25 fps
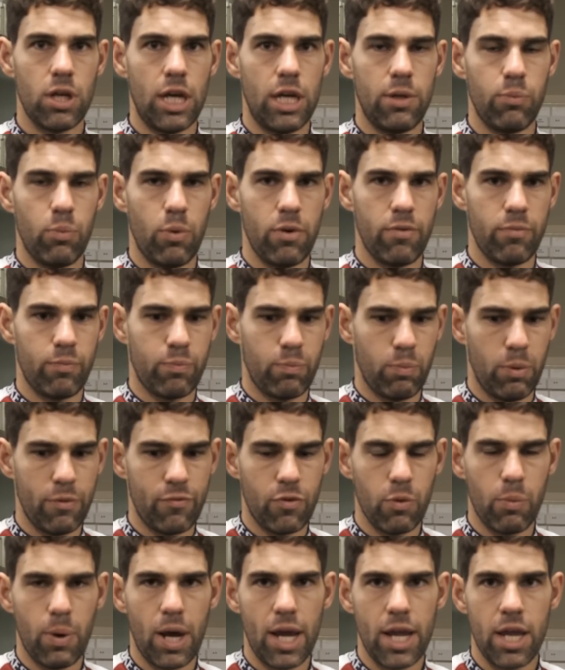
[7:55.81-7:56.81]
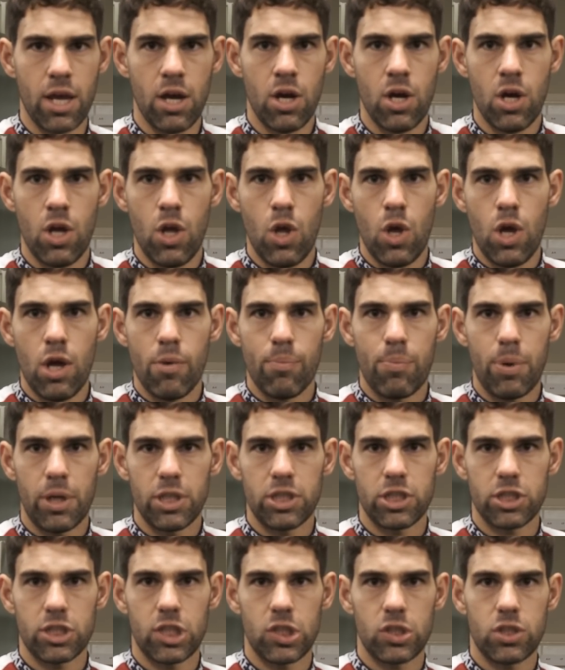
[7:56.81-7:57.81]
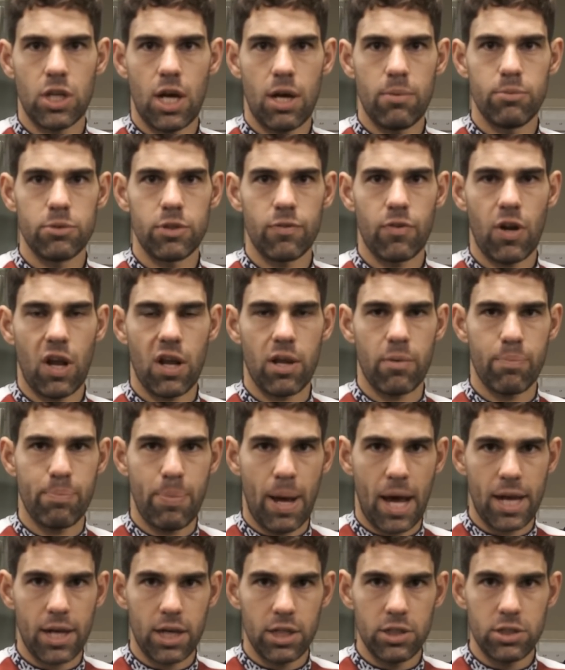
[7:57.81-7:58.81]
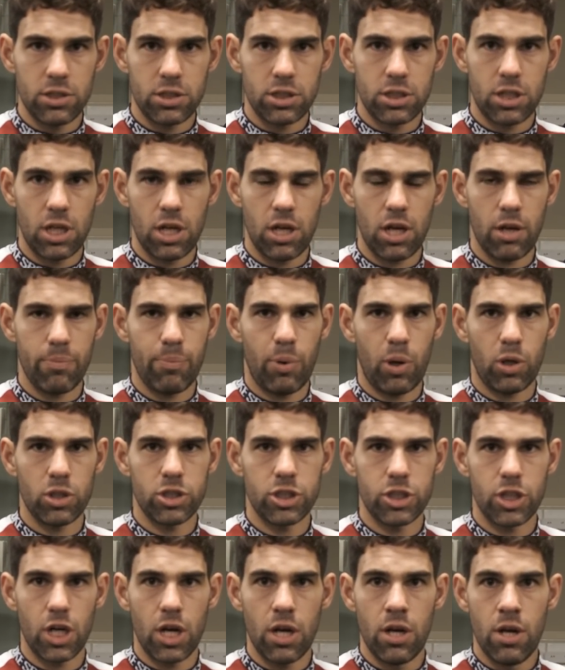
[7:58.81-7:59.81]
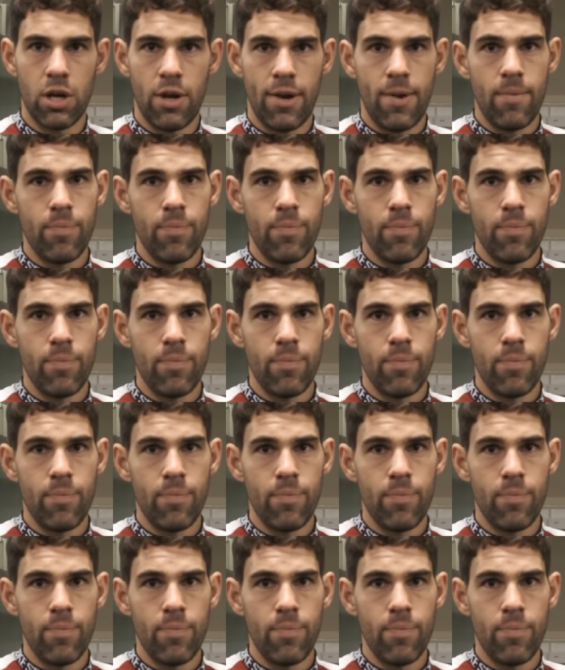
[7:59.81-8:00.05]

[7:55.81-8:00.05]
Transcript: with the weight, but just in terms of like balance and posture.